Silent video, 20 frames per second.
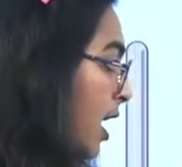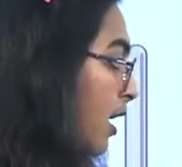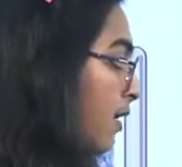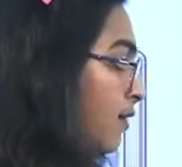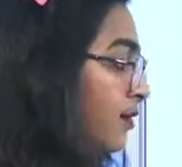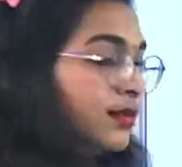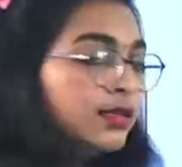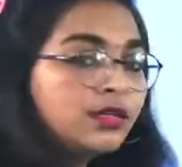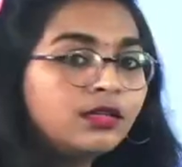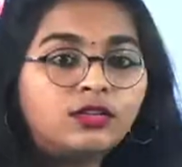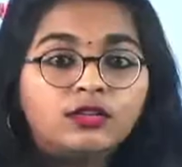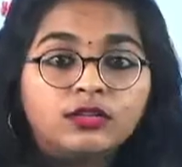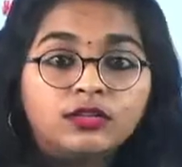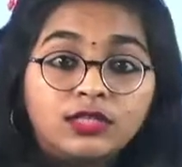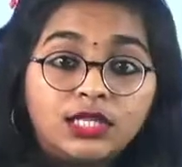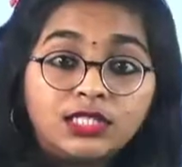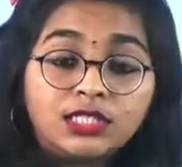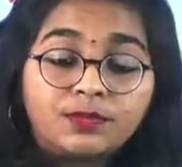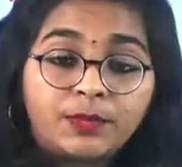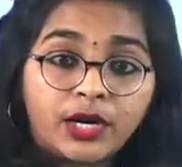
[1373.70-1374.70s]
this
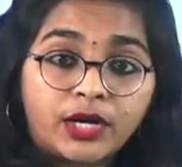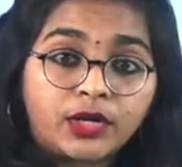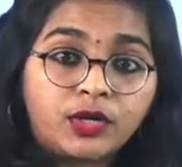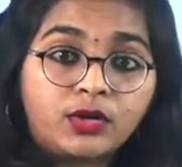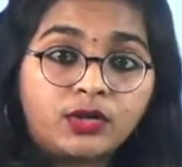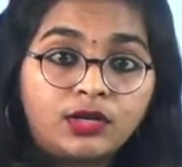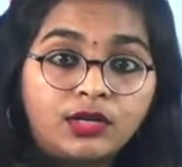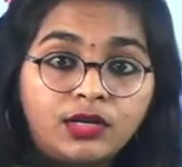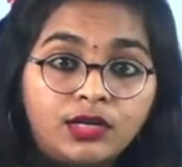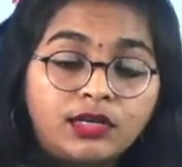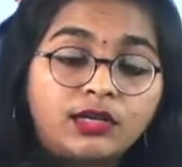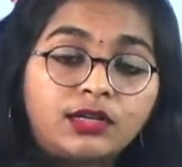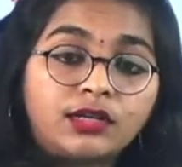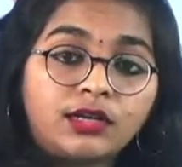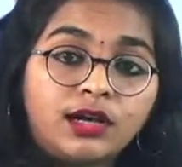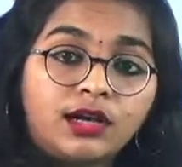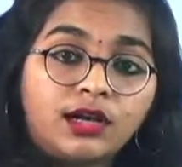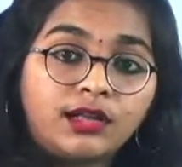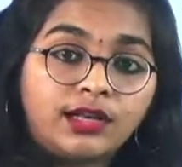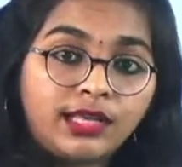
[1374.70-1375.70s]
particular
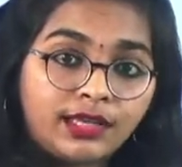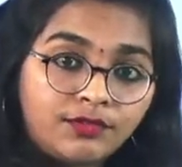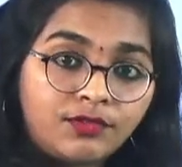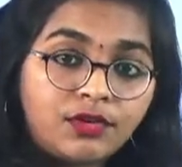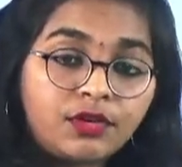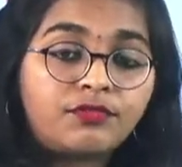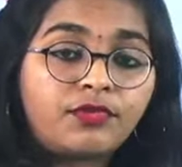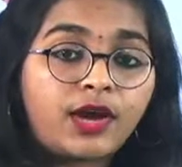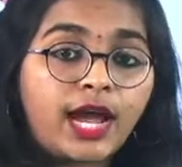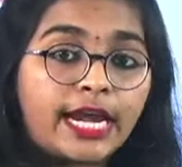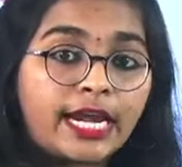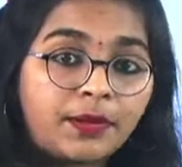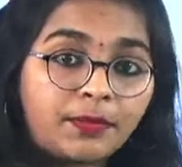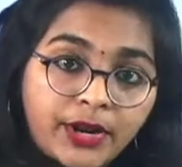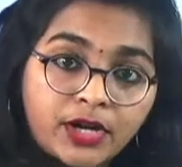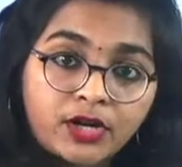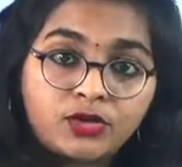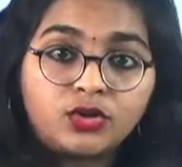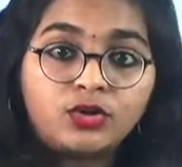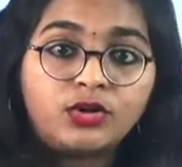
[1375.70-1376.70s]
liquefied
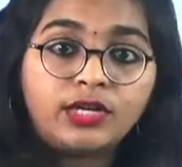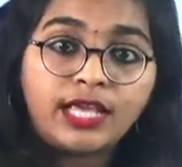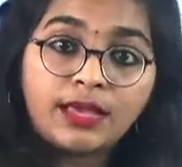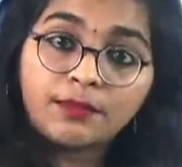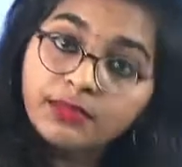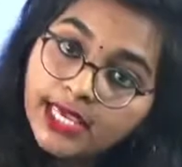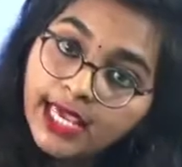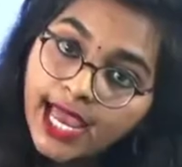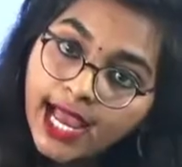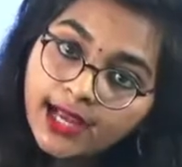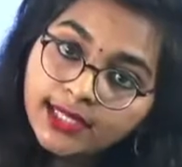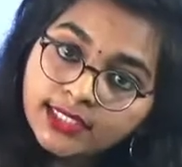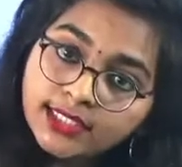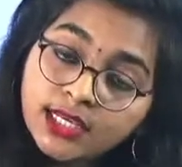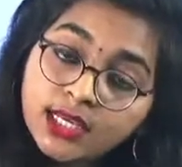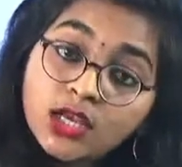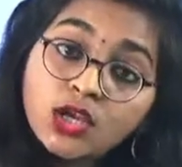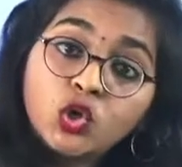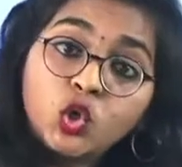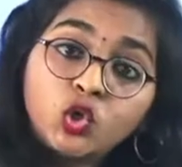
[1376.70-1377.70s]
petroleum gas is
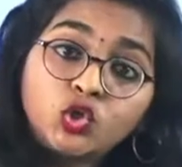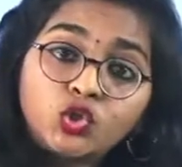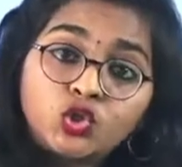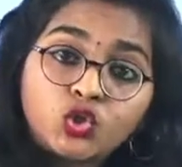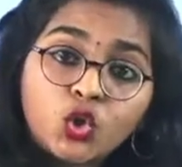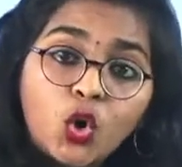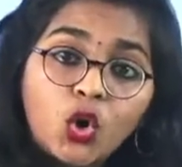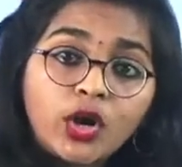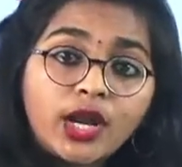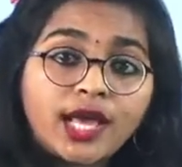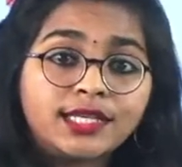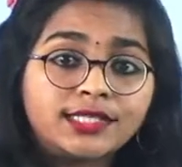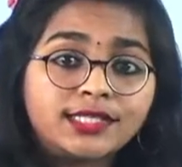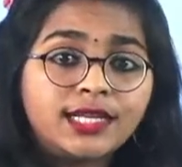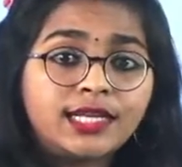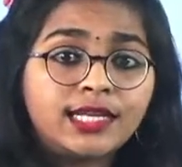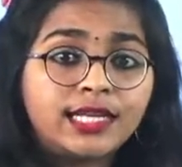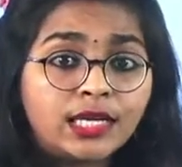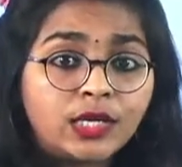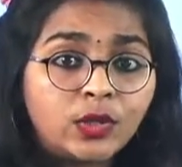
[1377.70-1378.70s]
stored as a
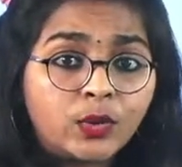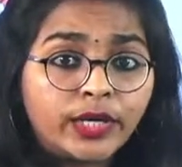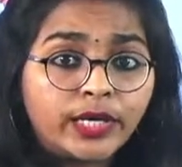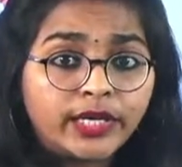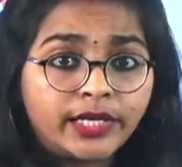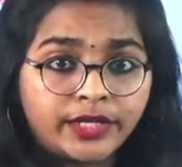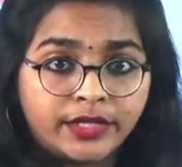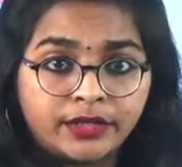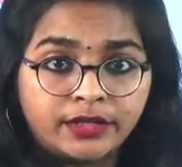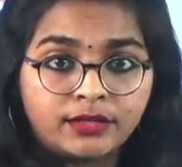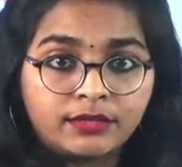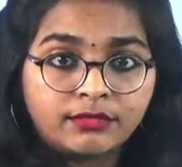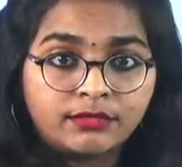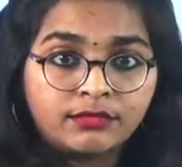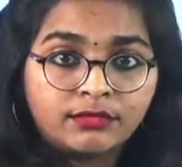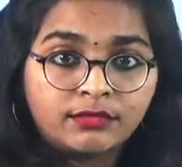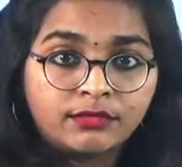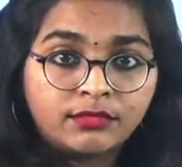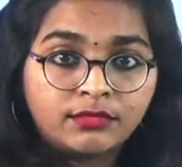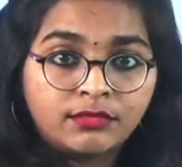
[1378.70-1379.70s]
liquid here.
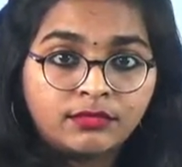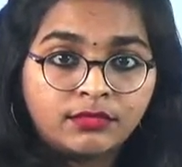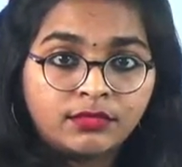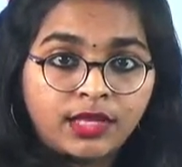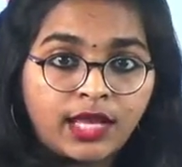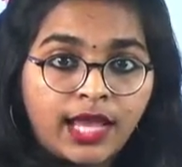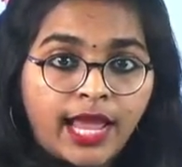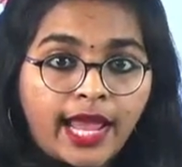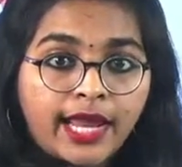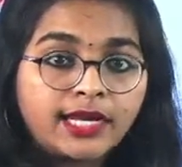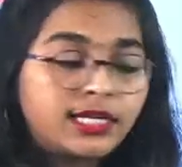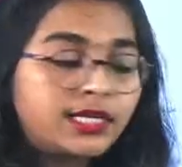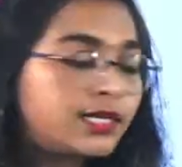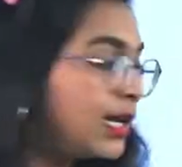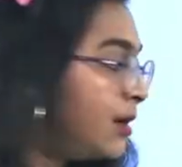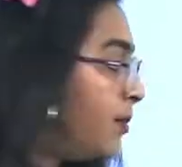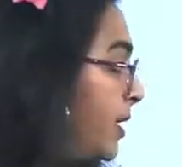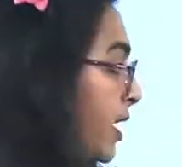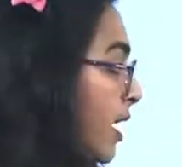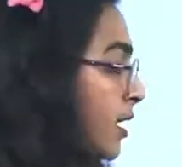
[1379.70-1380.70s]
And it will be
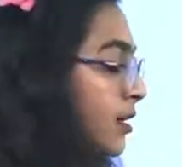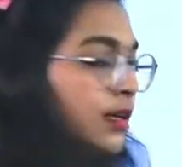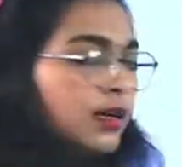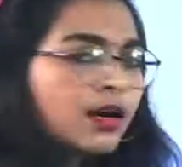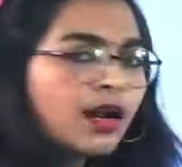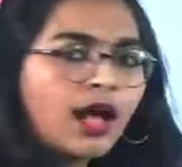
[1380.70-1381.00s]
under high